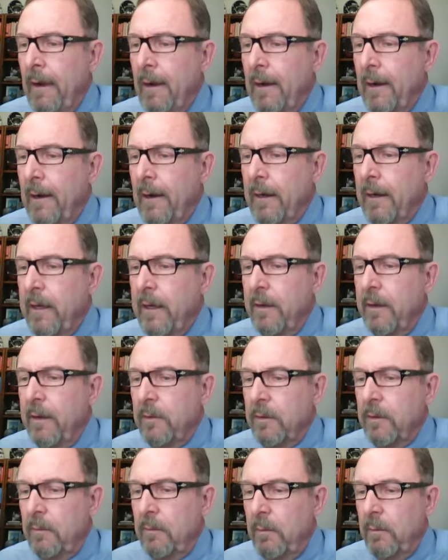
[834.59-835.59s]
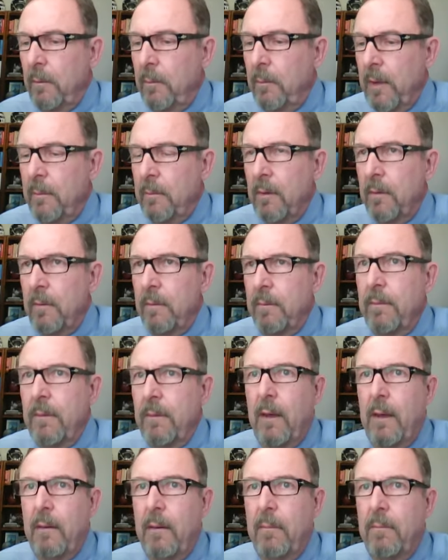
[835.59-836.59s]

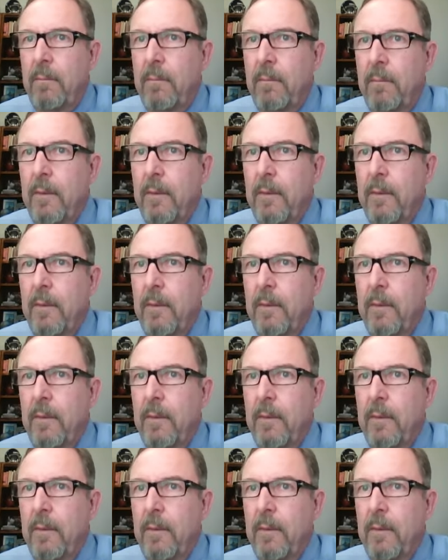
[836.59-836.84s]
Remember,